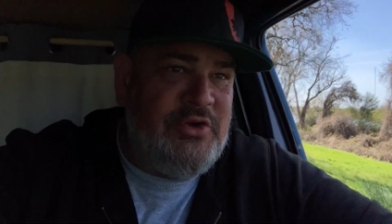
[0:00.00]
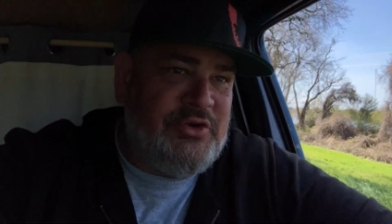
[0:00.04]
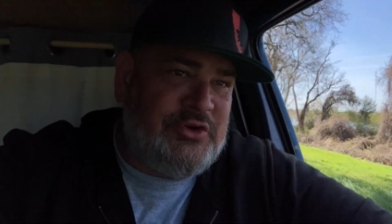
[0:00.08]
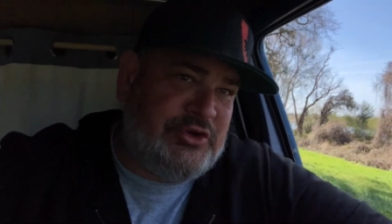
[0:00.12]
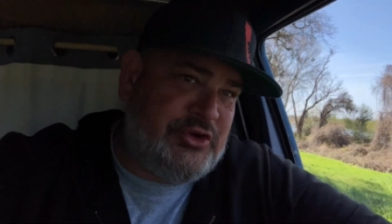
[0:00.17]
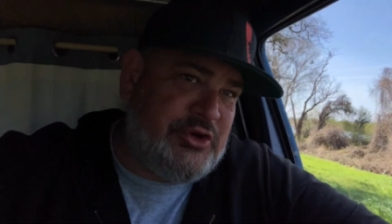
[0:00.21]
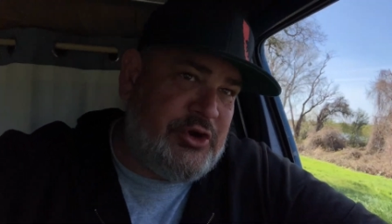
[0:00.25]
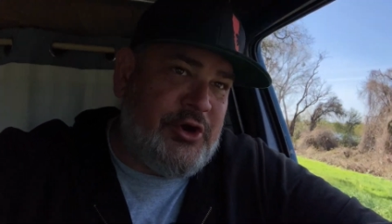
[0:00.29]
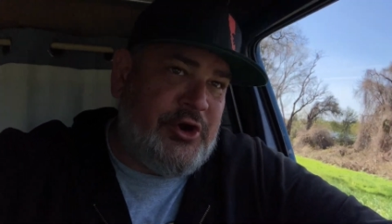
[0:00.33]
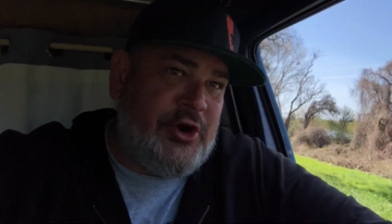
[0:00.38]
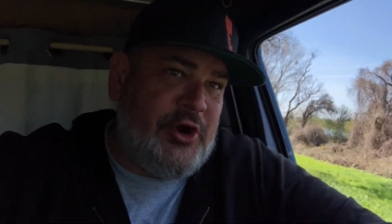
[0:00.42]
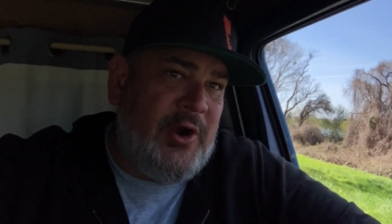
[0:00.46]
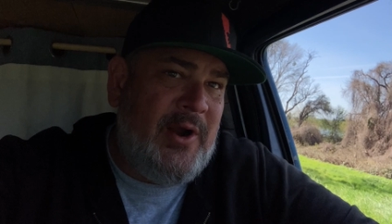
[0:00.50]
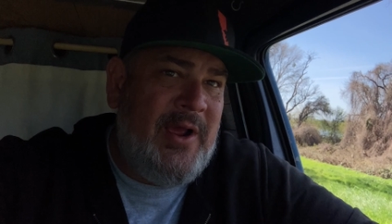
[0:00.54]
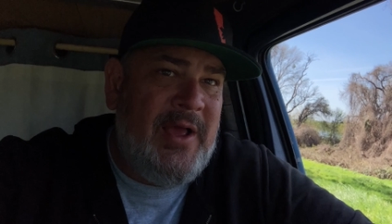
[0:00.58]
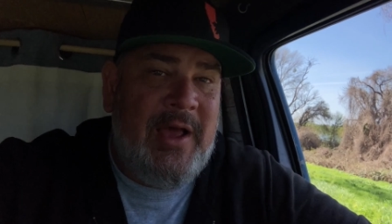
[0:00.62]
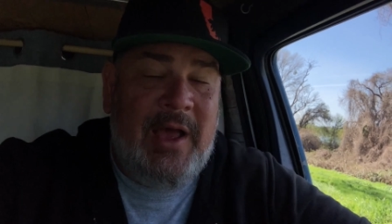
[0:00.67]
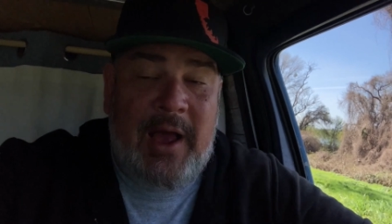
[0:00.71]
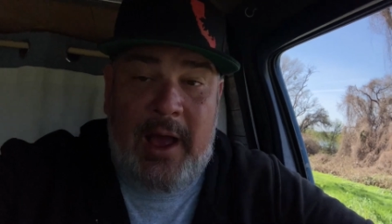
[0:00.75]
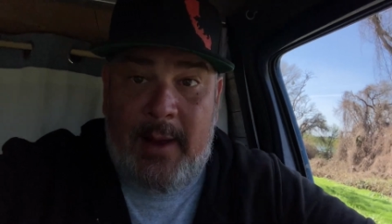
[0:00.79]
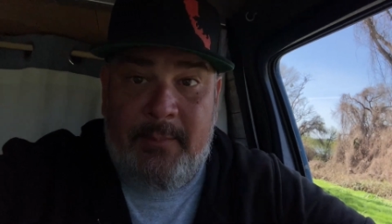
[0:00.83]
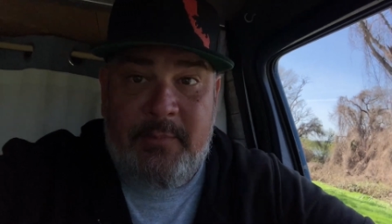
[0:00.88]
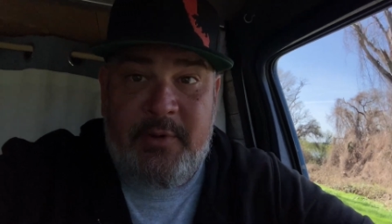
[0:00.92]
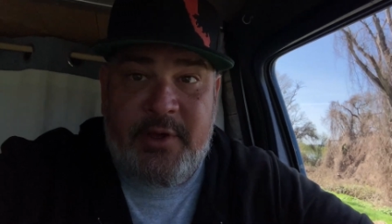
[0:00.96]
Sure,
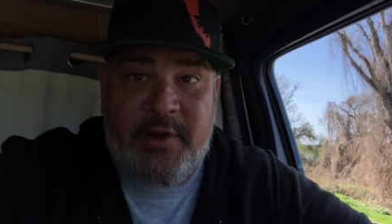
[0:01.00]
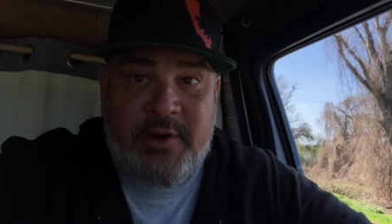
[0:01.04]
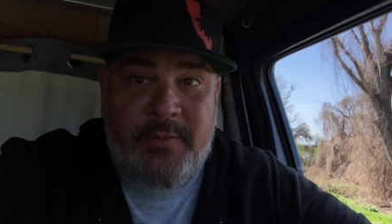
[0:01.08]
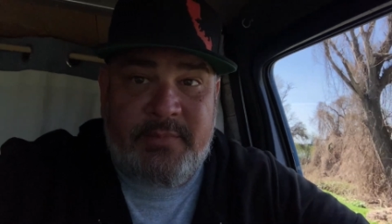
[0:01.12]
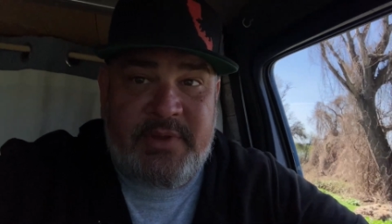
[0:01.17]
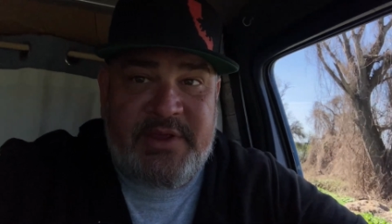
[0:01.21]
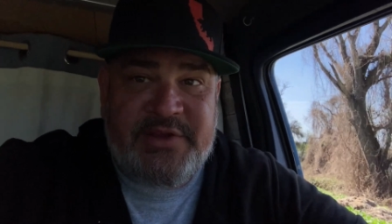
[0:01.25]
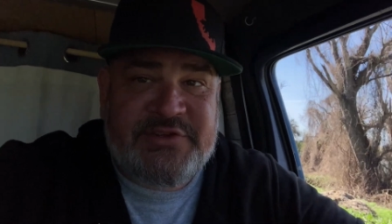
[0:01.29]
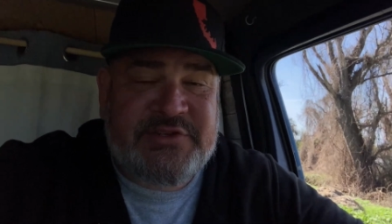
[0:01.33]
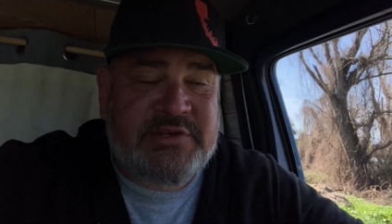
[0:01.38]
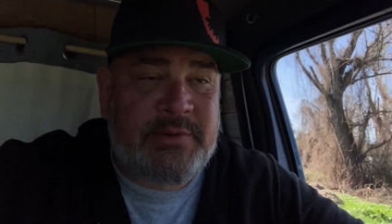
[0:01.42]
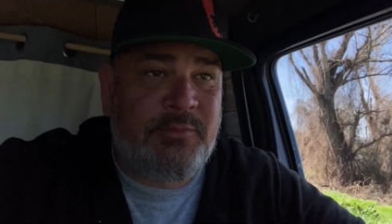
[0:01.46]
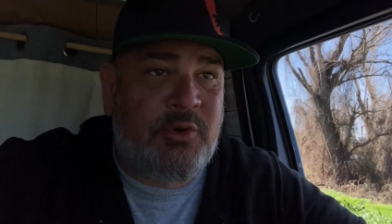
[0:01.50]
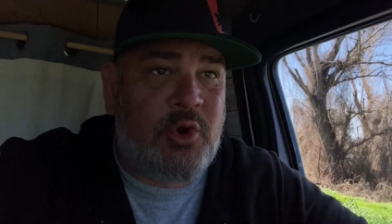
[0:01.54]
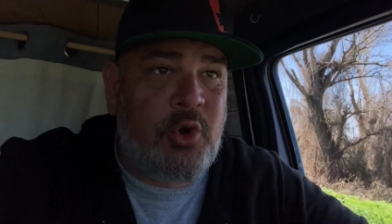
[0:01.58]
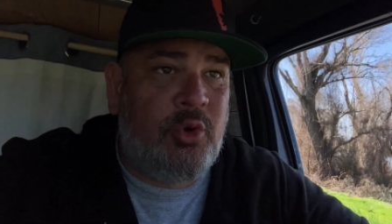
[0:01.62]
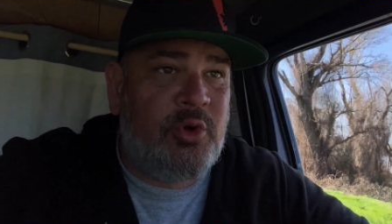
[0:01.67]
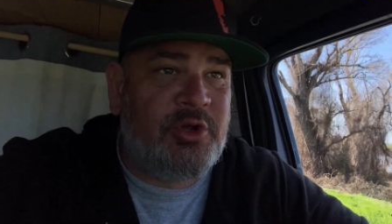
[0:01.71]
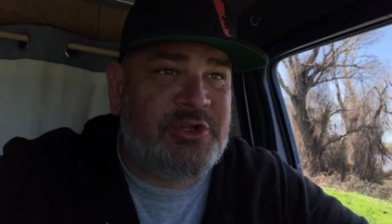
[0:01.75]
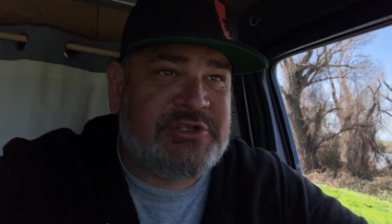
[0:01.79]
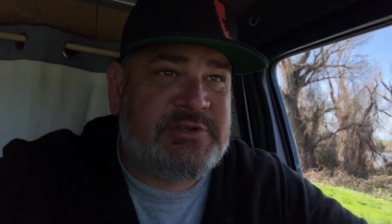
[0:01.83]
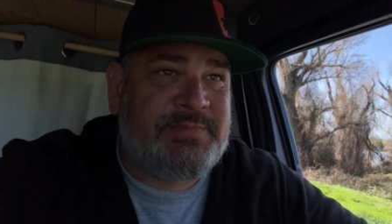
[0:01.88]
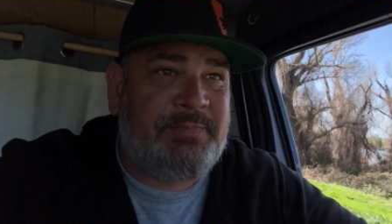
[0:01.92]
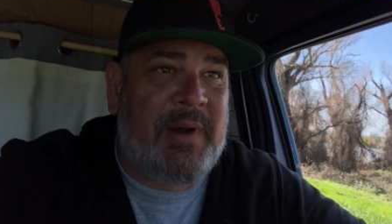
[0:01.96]
I'm gonna miss some
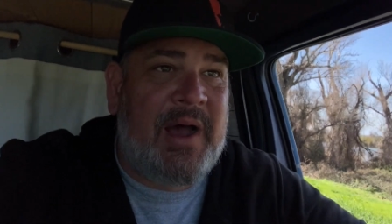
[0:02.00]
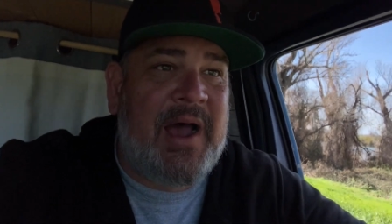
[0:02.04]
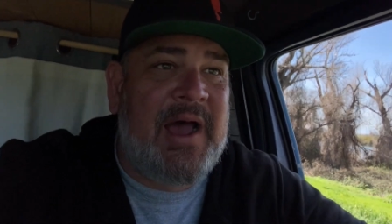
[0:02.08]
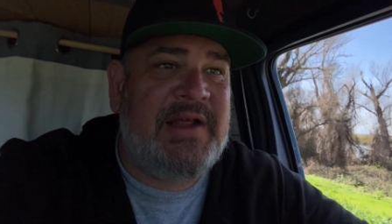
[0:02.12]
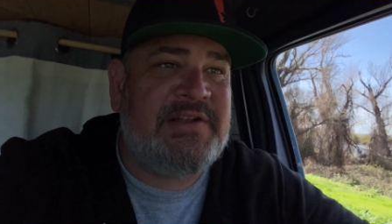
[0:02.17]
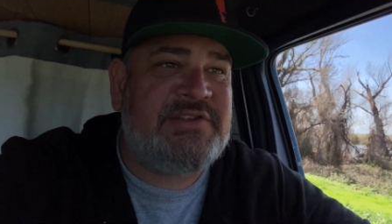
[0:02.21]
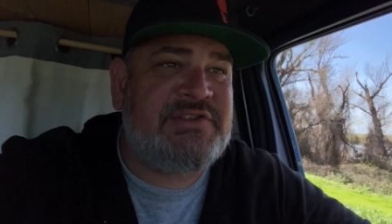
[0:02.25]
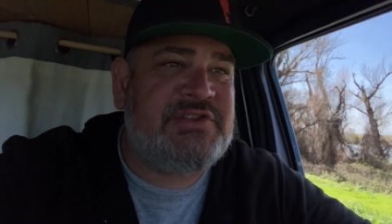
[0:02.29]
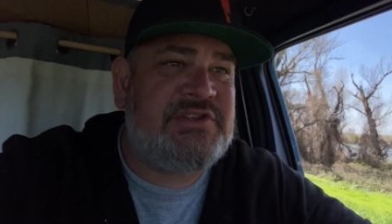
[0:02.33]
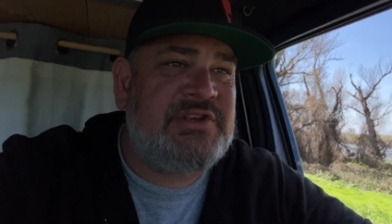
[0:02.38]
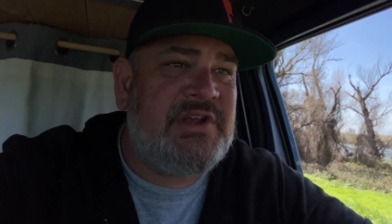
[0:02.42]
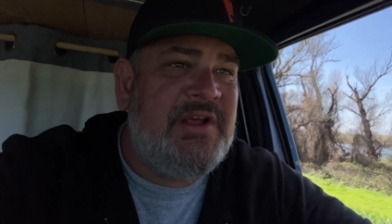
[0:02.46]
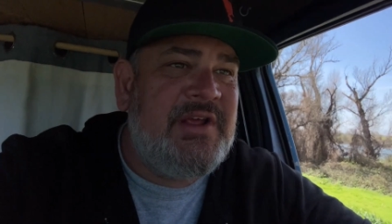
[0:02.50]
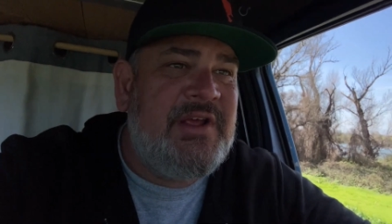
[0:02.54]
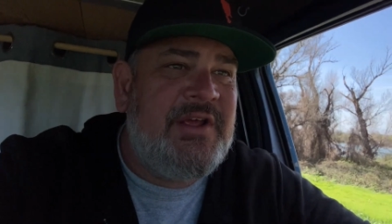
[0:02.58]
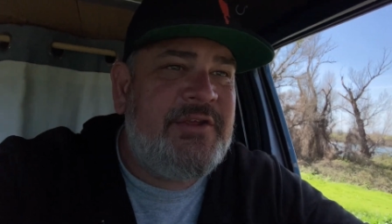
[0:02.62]
cool spots.